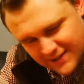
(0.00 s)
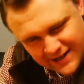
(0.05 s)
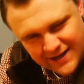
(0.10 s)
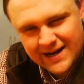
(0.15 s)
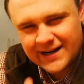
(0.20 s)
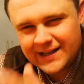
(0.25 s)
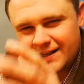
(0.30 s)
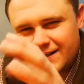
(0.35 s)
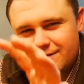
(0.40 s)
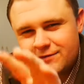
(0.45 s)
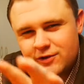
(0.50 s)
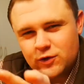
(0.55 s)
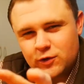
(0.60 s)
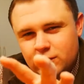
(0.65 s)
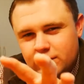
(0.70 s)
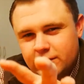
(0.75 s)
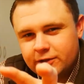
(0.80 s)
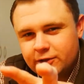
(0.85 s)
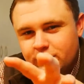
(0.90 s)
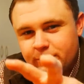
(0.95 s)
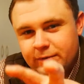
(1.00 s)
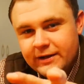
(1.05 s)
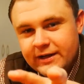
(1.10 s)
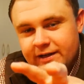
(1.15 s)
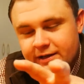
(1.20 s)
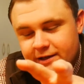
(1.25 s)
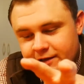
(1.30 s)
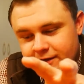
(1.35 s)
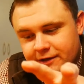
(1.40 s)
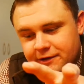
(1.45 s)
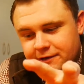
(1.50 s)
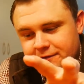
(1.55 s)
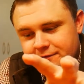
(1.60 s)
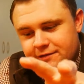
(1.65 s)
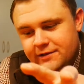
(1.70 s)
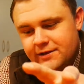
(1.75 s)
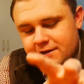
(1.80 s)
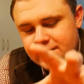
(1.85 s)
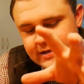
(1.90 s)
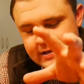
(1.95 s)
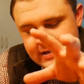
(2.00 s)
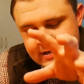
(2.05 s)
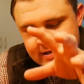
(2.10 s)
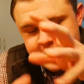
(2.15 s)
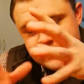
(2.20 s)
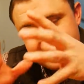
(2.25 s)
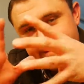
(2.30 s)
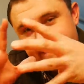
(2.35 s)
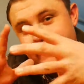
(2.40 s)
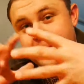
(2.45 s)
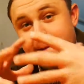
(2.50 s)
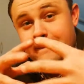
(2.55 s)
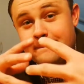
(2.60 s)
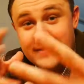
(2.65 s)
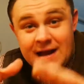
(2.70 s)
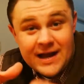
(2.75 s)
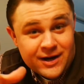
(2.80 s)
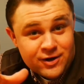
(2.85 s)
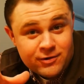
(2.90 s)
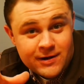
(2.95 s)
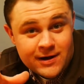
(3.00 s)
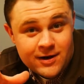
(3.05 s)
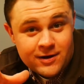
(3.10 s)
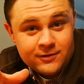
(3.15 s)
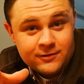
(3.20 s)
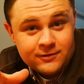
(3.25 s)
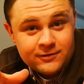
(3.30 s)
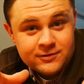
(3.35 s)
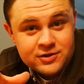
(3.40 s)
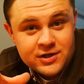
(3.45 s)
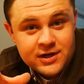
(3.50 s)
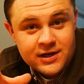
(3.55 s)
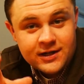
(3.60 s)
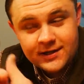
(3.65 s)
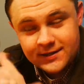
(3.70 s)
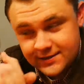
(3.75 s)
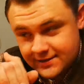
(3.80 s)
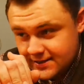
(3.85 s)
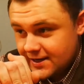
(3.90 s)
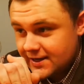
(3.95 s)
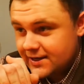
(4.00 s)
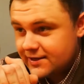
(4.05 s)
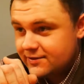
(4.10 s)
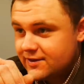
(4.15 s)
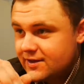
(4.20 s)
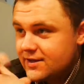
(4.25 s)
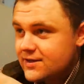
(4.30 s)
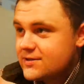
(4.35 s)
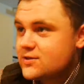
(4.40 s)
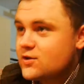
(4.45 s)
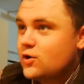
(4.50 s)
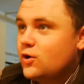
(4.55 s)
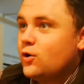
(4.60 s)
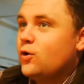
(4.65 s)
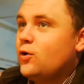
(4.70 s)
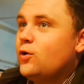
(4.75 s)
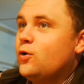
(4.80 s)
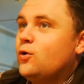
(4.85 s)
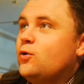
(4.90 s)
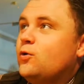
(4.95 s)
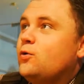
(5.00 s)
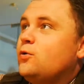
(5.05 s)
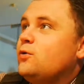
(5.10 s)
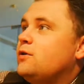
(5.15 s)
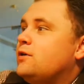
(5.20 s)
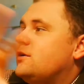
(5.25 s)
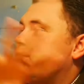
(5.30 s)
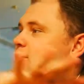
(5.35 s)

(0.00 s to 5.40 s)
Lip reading: to kind of give you a little bit of background, shall I say, this whole